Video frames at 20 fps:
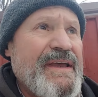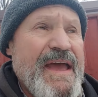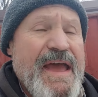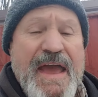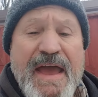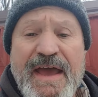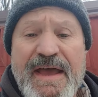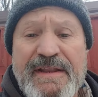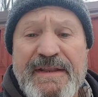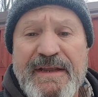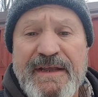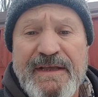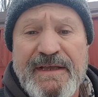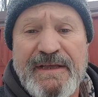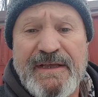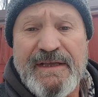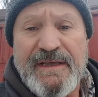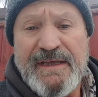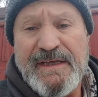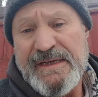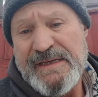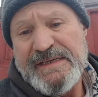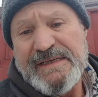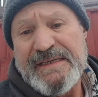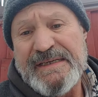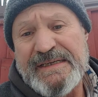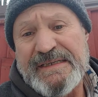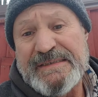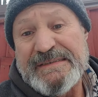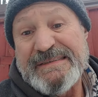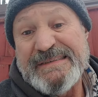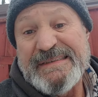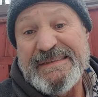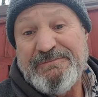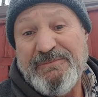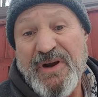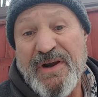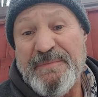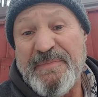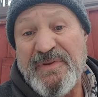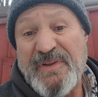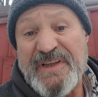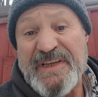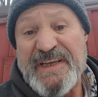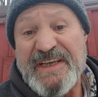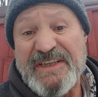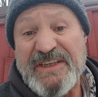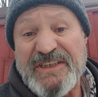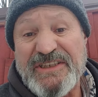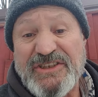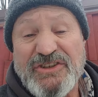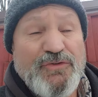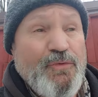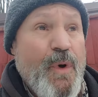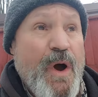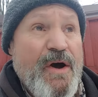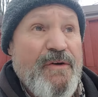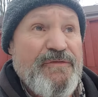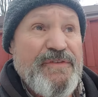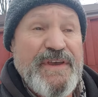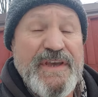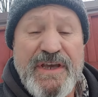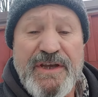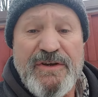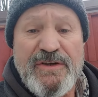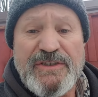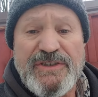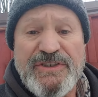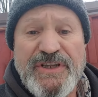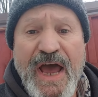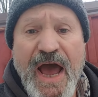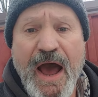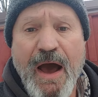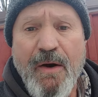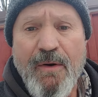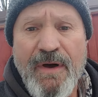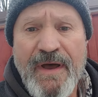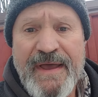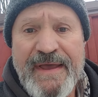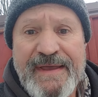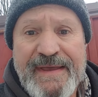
And probably at least 12 years now.